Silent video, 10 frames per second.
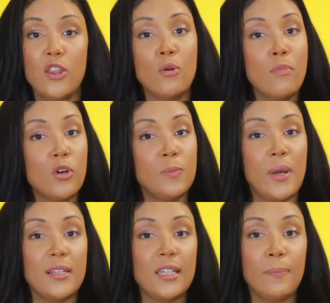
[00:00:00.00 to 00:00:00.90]
their most
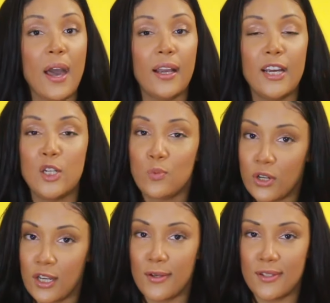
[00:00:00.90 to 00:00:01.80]
basic package will
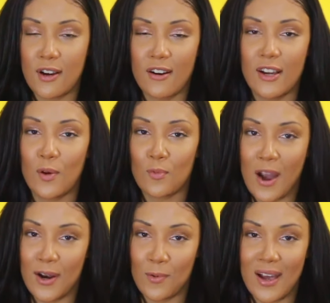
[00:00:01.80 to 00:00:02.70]
get you started
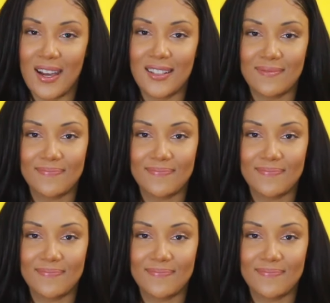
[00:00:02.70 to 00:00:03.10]
right away.